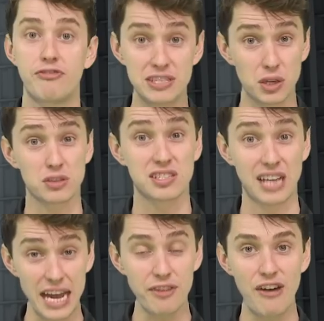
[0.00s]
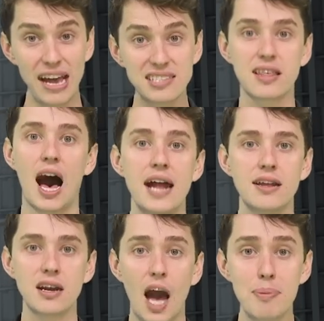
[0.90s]
Physical side effects of the hot
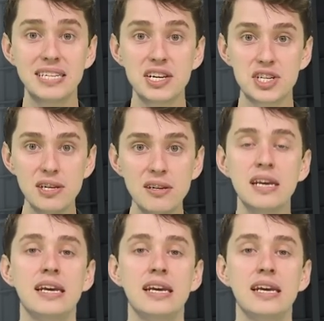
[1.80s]
dog competition